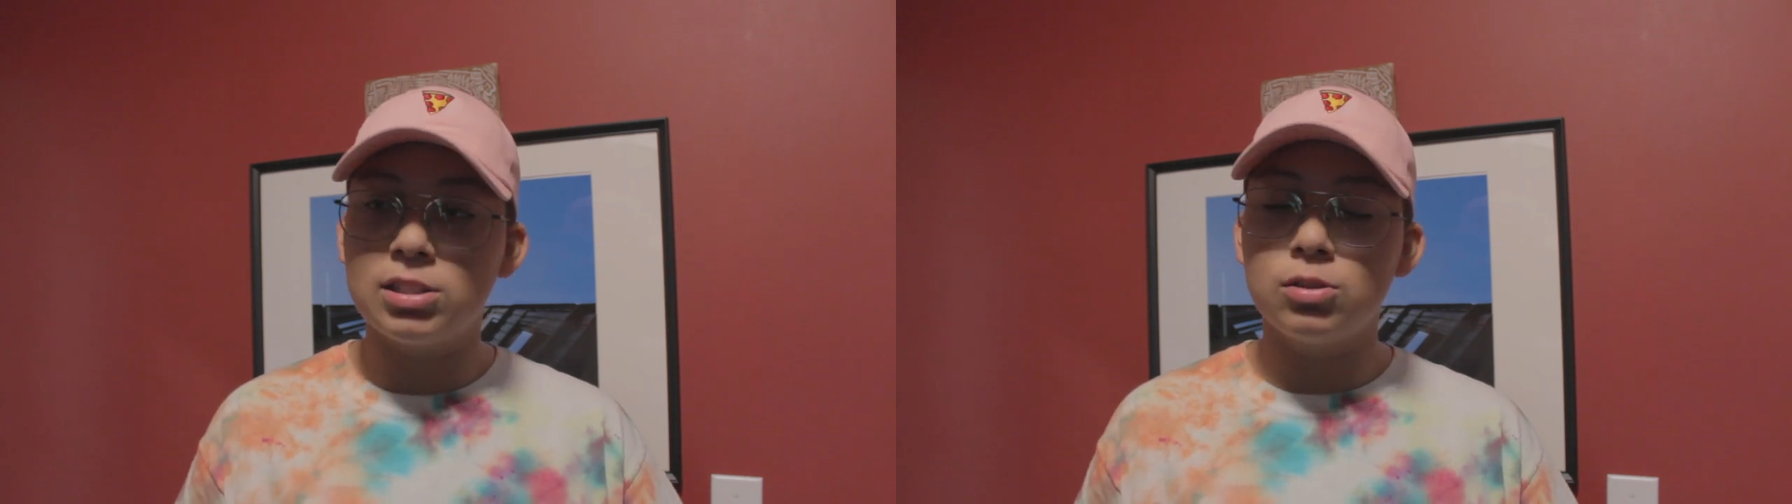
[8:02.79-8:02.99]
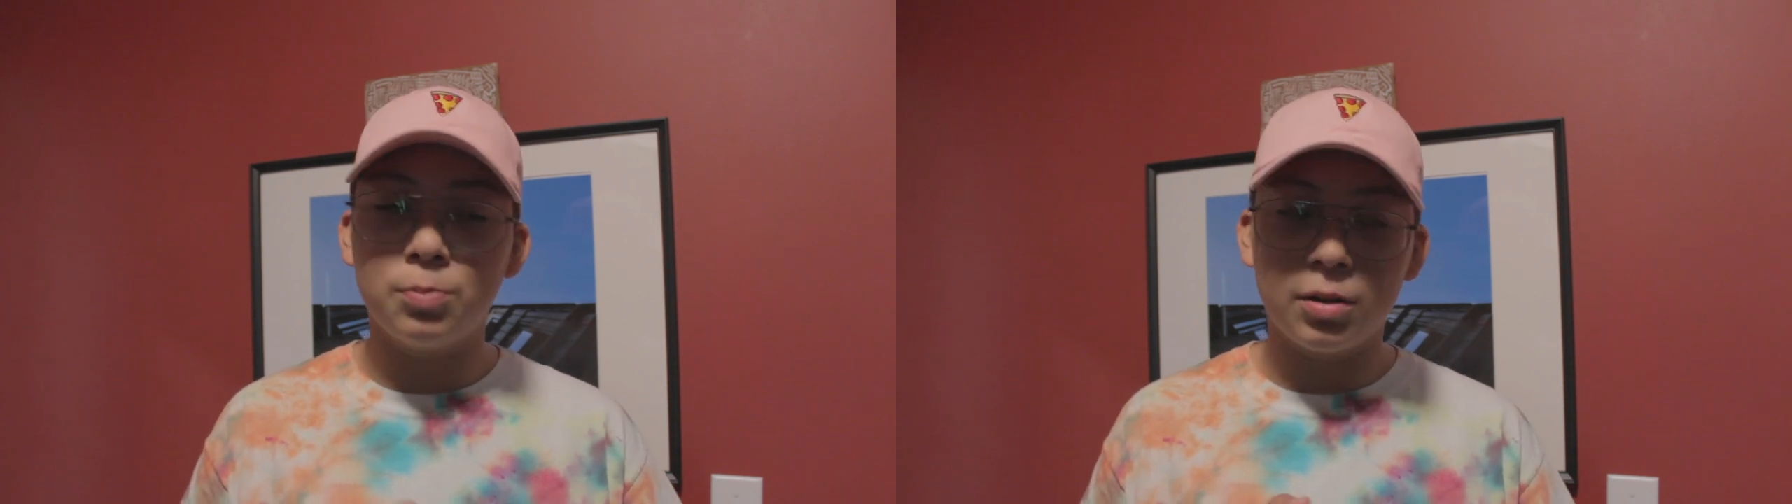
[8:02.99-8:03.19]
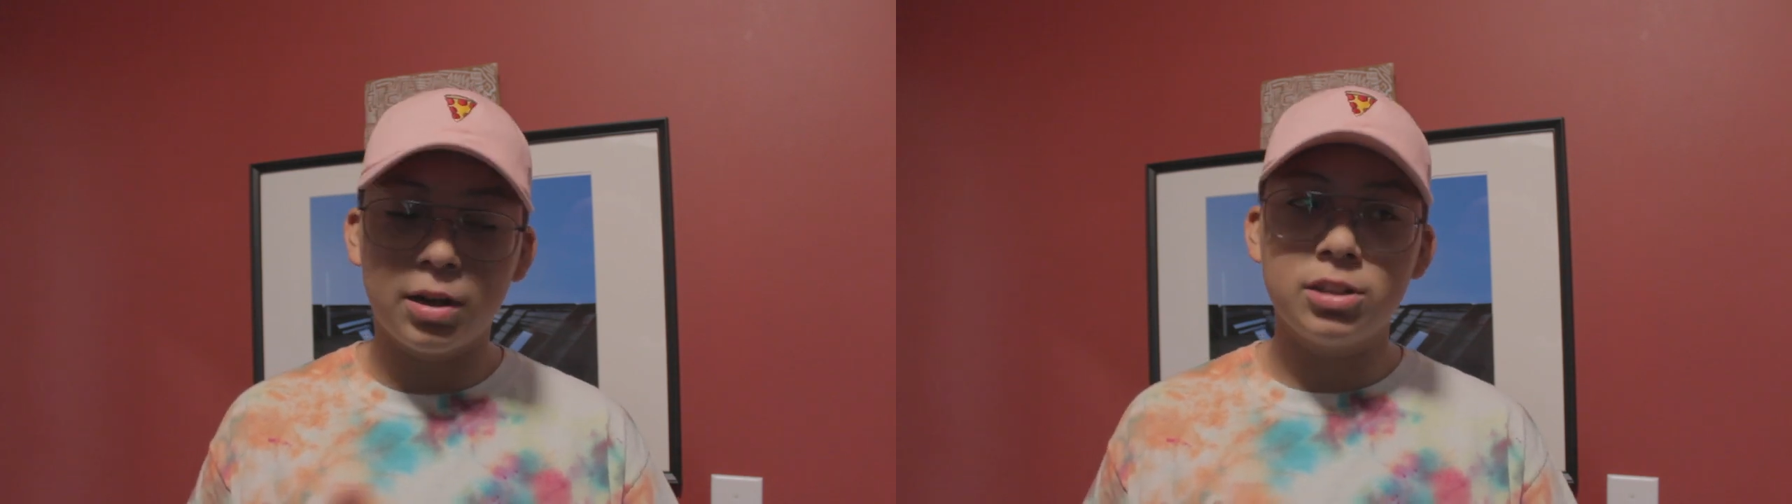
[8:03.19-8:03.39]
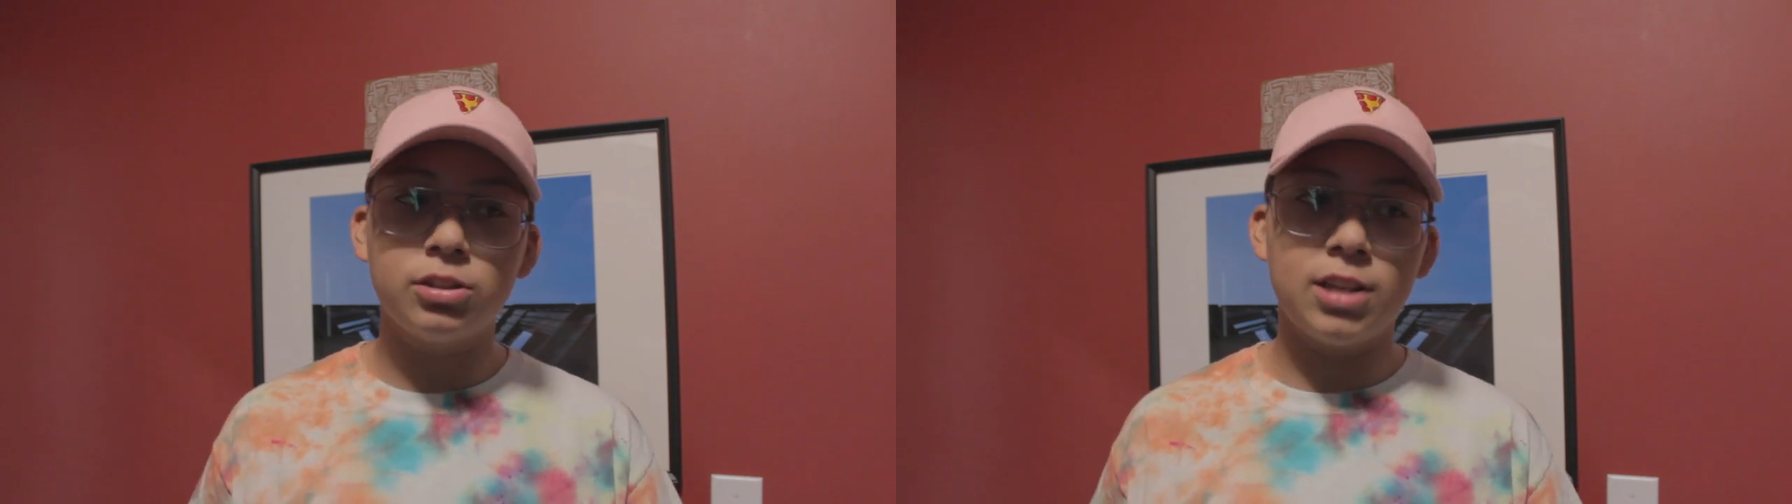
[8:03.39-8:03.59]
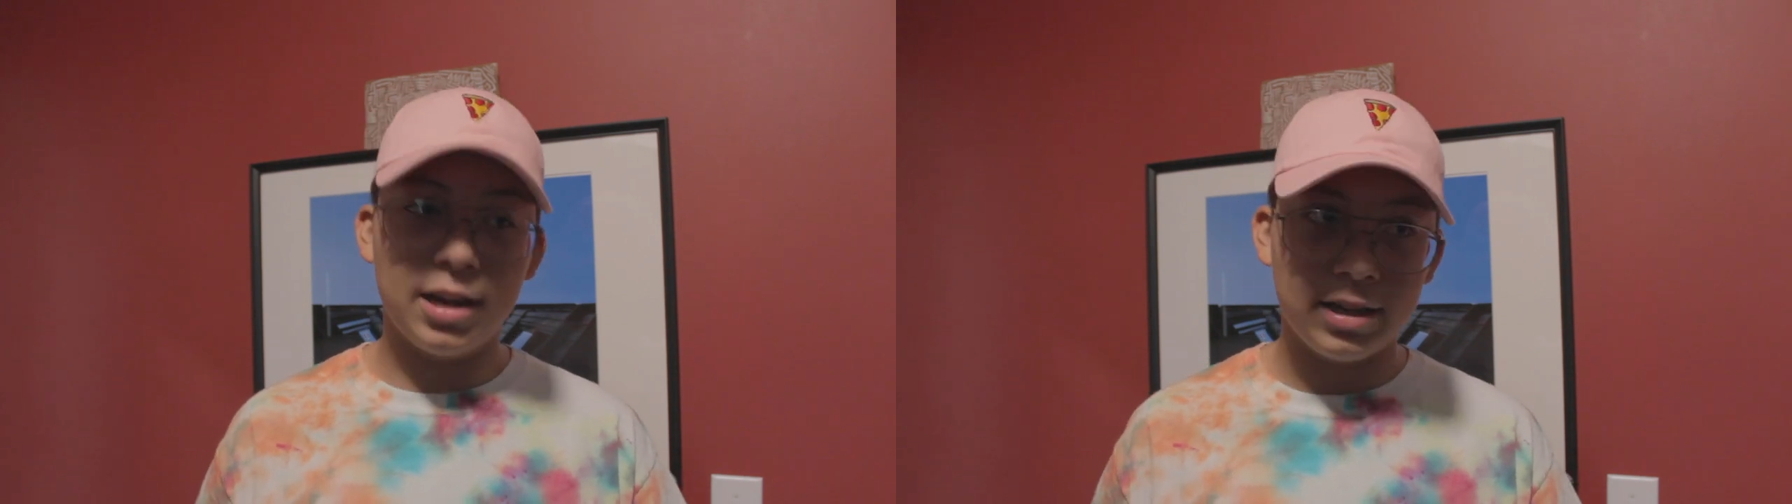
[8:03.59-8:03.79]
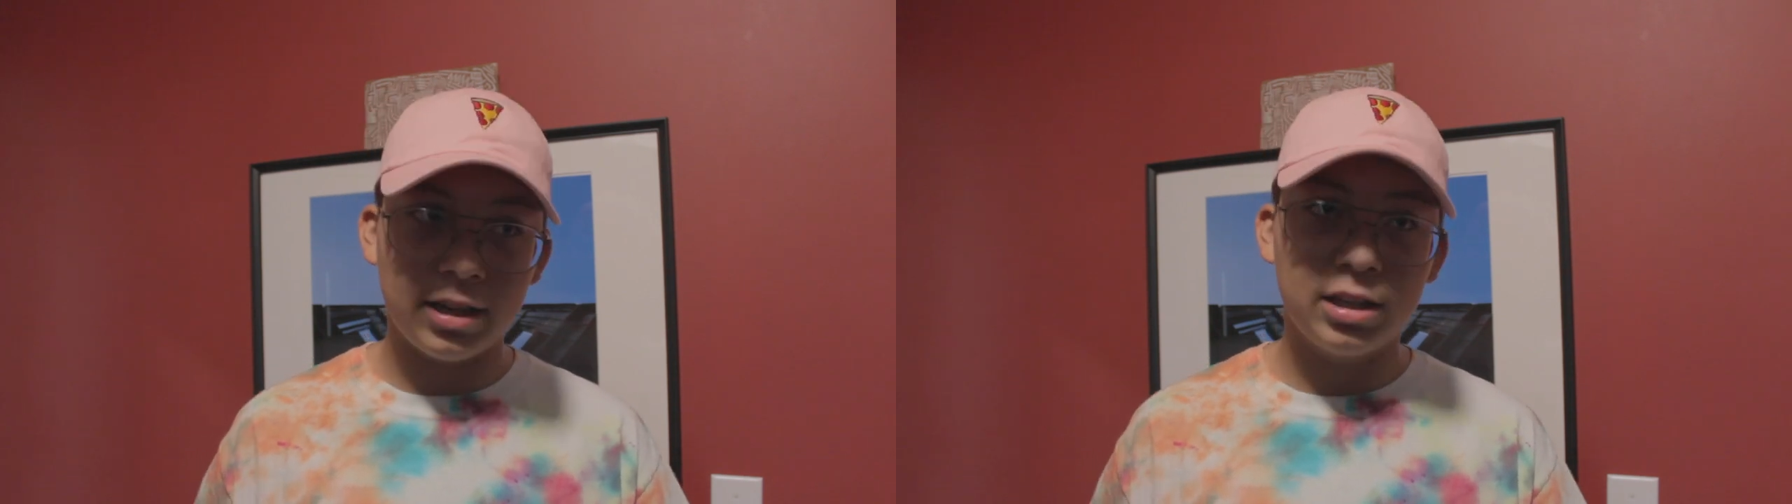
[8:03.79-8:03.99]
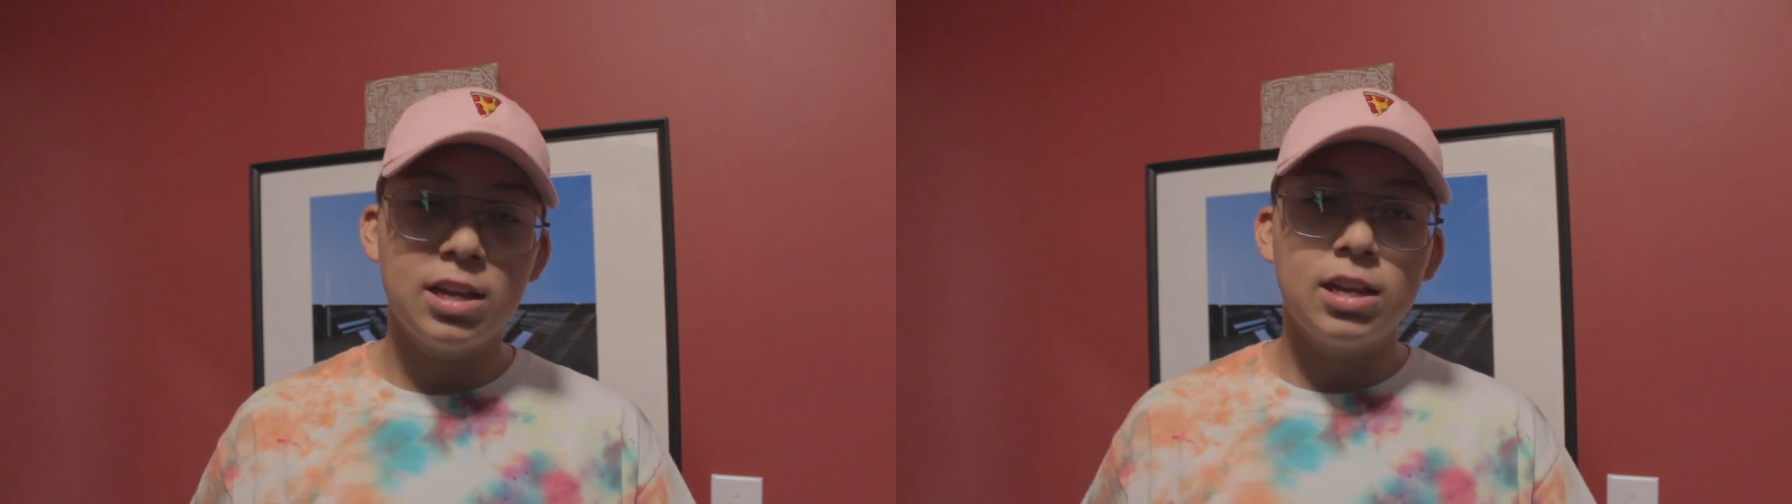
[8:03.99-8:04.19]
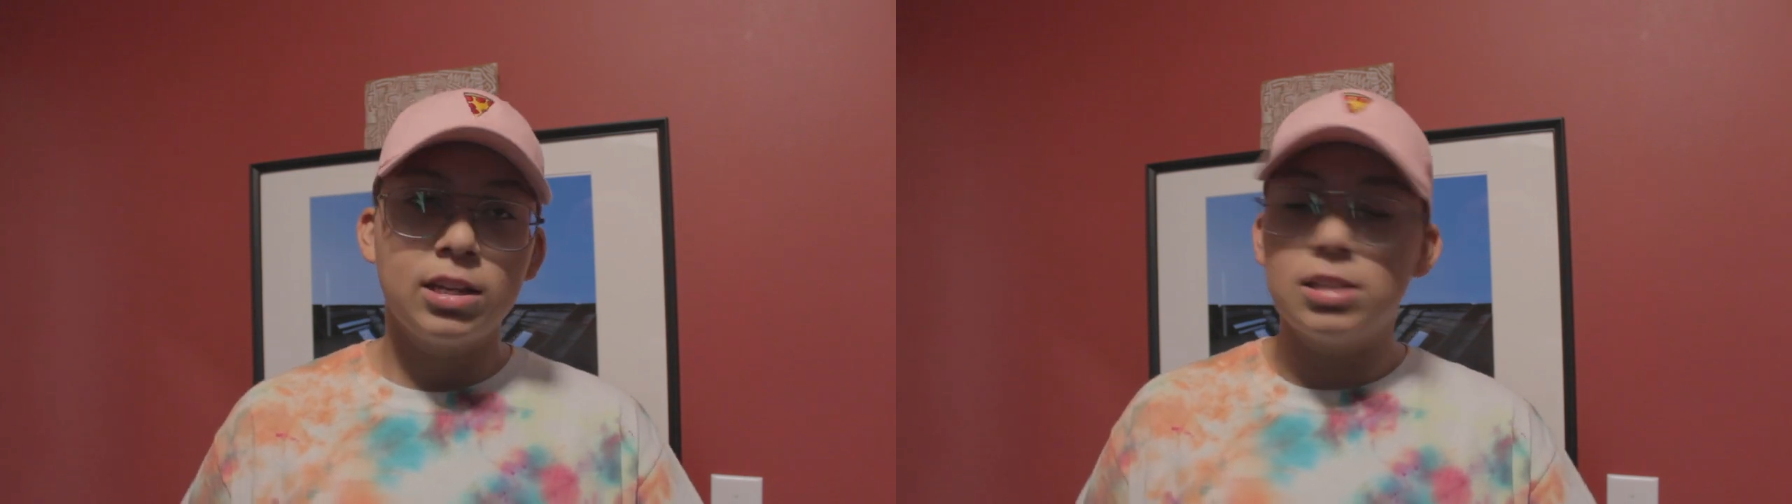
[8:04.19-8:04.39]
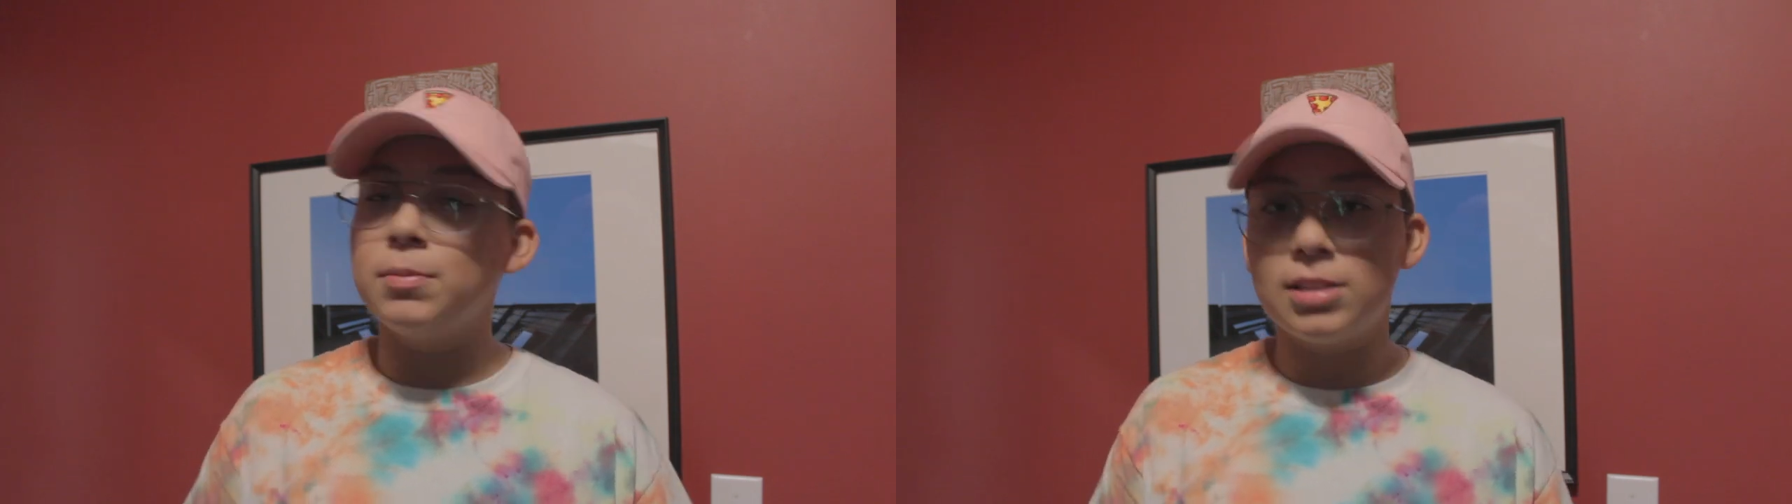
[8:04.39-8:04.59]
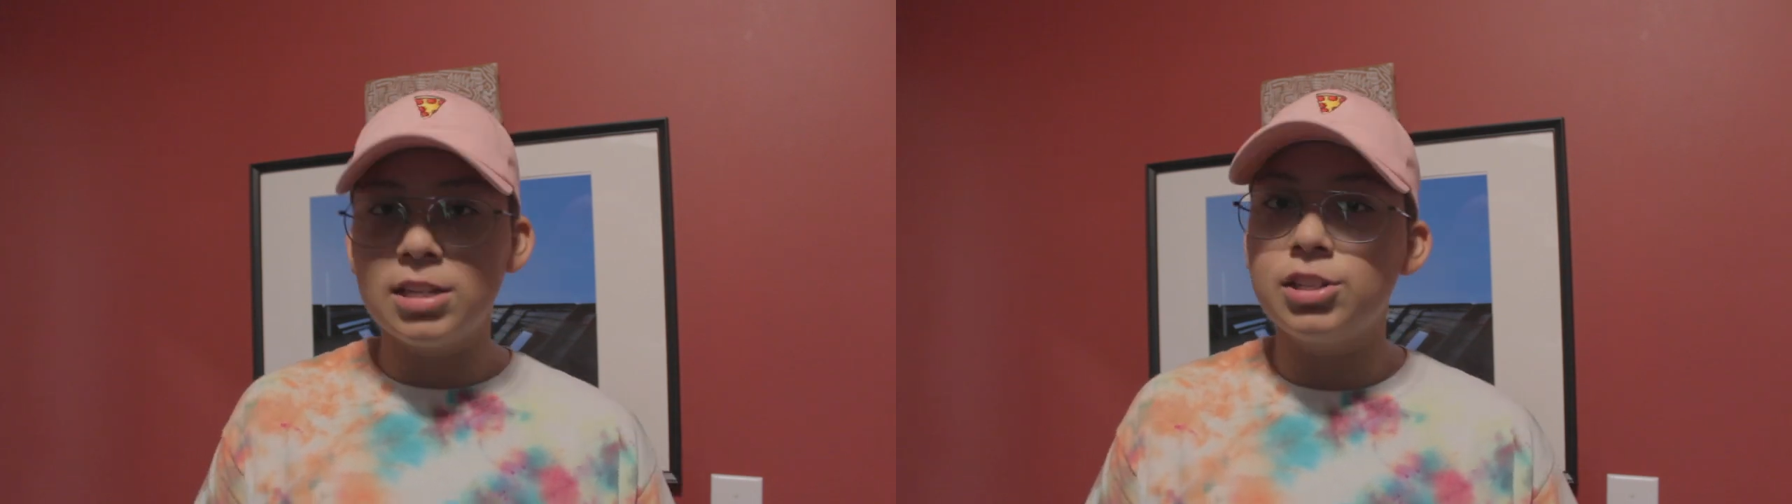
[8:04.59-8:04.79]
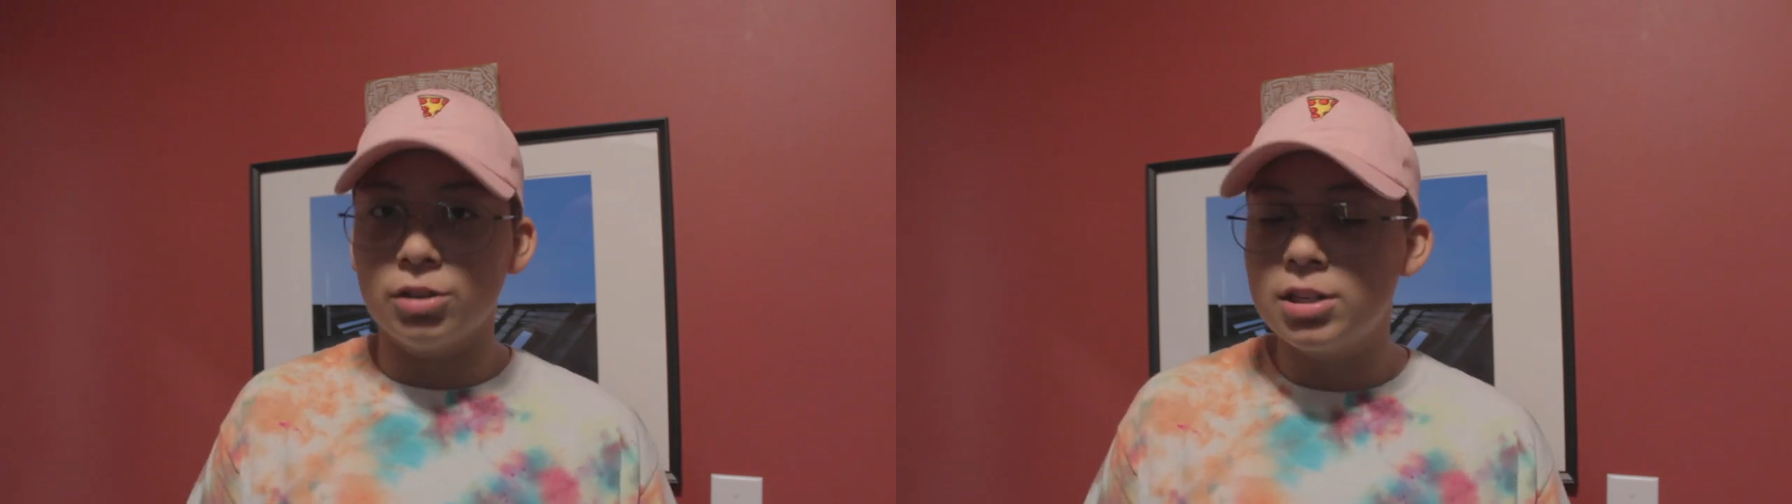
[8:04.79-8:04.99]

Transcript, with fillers: super entertaining because my teacher,